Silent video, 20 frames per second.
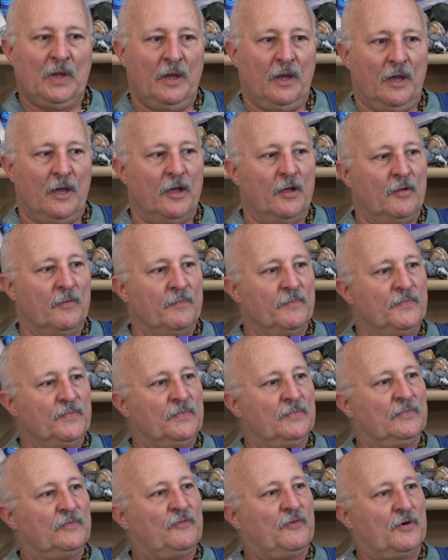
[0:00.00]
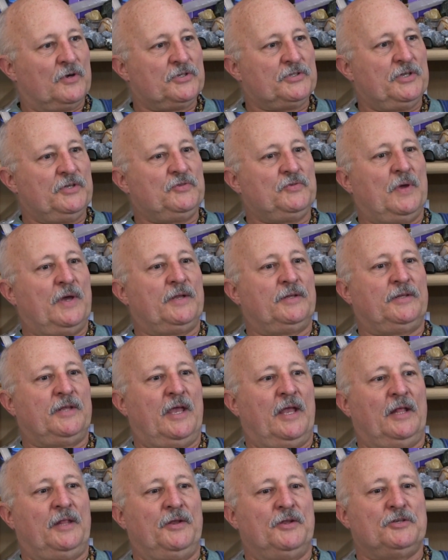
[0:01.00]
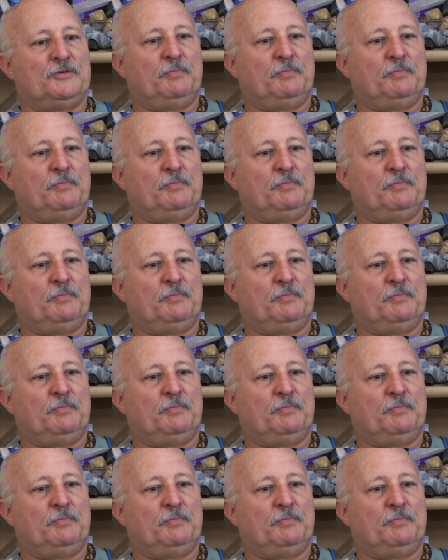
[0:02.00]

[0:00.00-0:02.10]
Um, first, they tried attacking